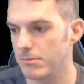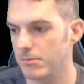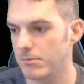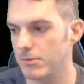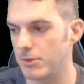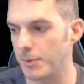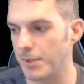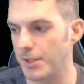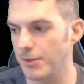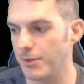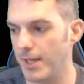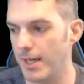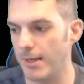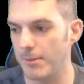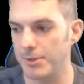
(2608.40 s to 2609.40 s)
So we can do
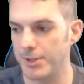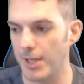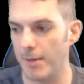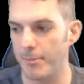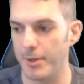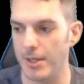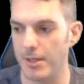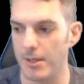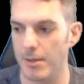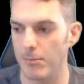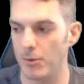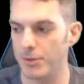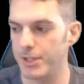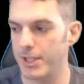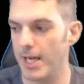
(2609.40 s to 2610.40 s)
that. I'm going to type in
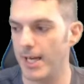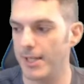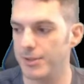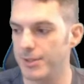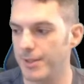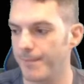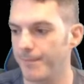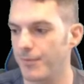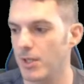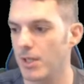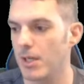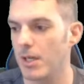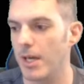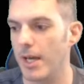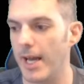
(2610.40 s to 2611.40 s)
multicast.
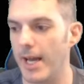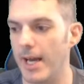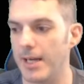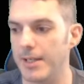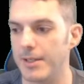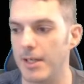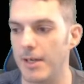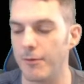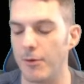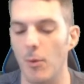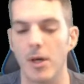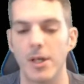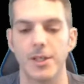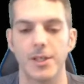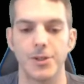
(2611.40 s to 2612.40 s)
And if we
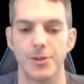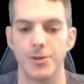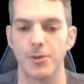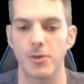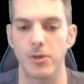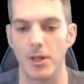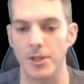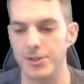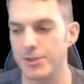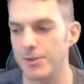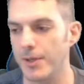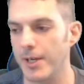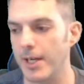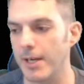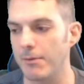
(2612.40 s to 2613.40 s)
wanted to do
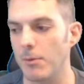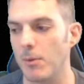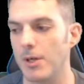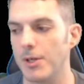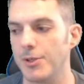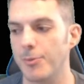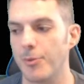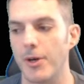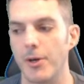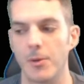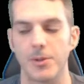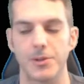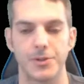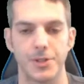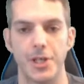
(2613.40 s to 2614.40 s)
clustering, if we want to do
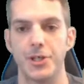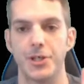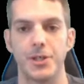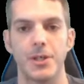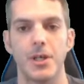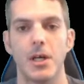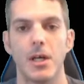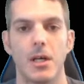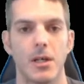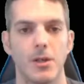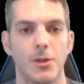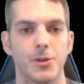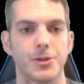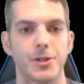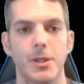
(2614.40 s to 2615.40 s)
prioritization,
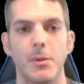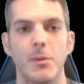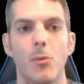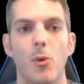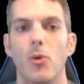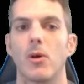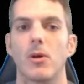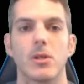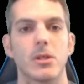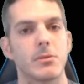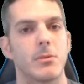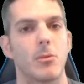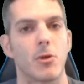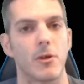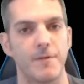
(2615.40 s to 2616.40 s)
those are going to be a little
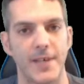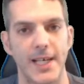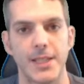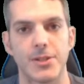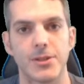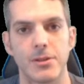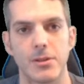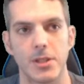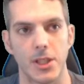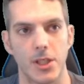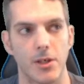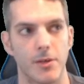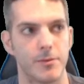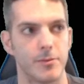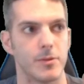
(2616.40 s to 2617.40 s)
bit more advanced. You
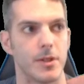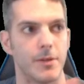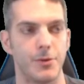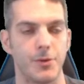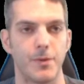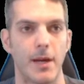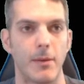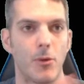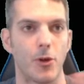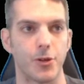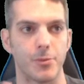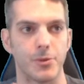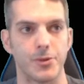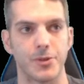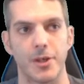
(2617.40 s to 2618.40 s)
know, if you've got
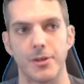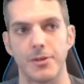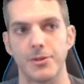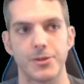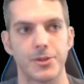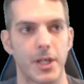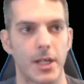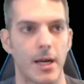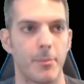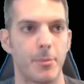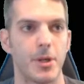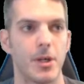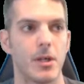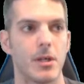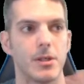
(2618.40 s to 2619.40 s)
multiple tunnels set up,
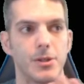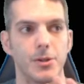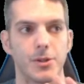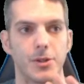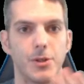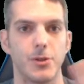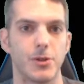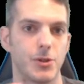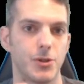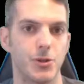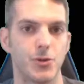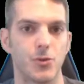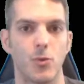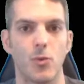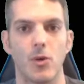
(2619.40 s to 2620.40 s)
you can
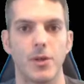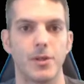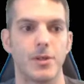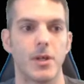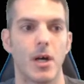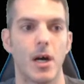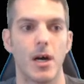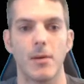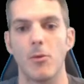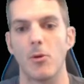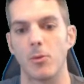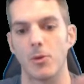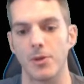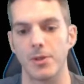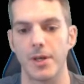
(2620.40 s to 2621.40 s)
choose one hub
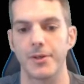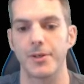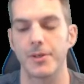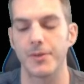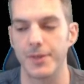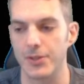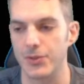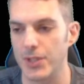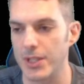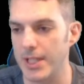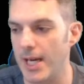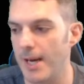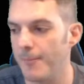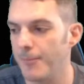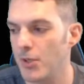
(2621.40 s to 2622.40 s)
over another and things like
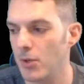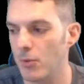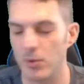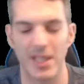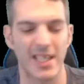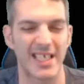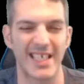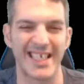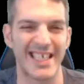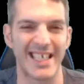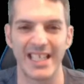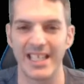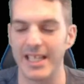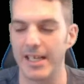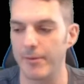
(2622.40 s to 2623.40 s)
that. We're not going to get
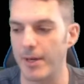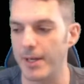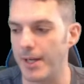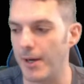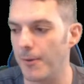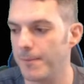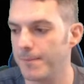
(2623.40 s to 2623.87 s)
into that right now.